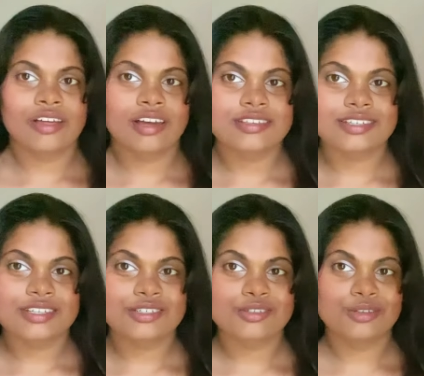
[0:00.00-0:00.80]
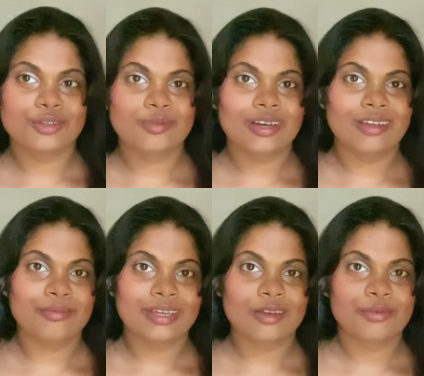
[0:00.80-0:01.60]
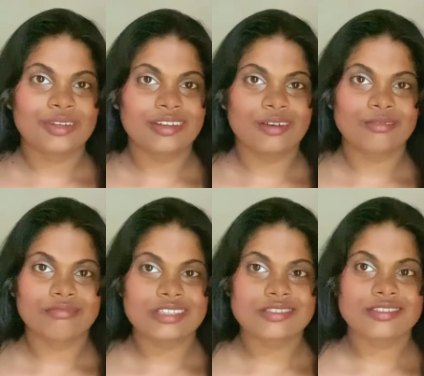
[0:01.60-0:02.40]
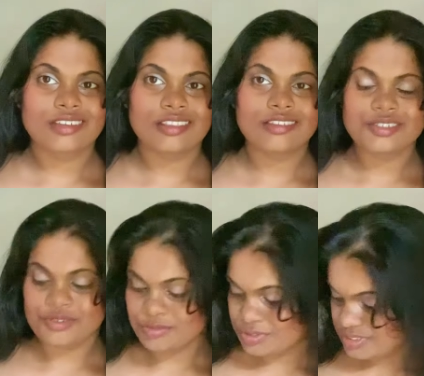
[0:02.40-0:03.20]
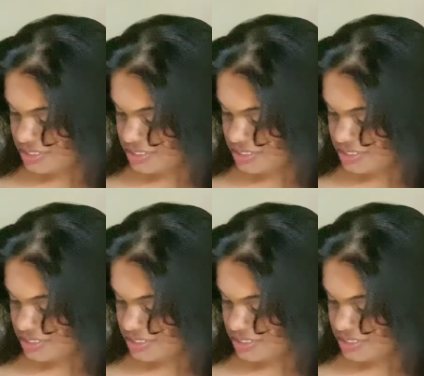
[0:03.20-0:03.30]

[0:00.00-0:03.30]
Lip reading: guys, I showed you my makeup ready. Now let's get this removed.